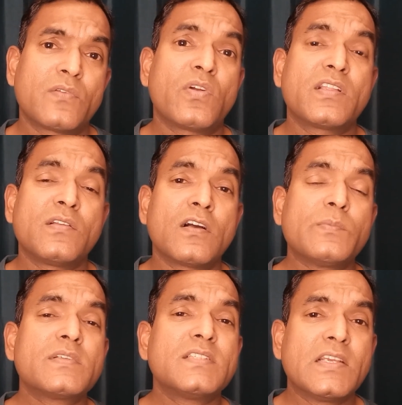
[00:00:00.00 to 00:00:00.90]
or what are the
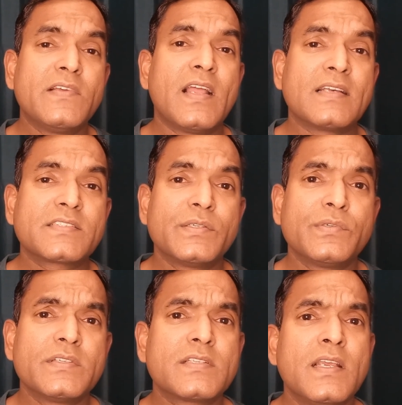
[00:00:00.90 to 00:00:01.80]
documents they will ask
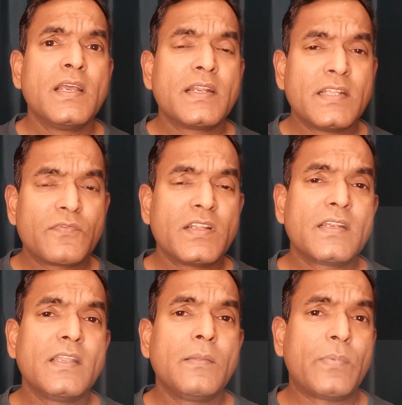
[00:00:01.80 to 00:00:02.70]
you is
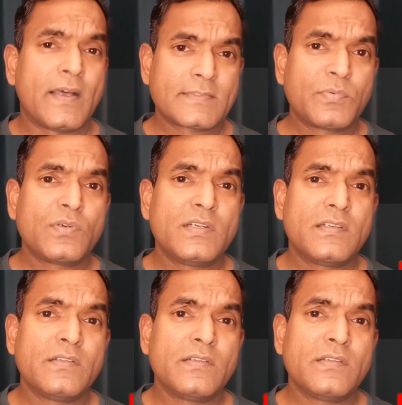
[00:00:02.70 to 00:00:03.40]
definitely passport.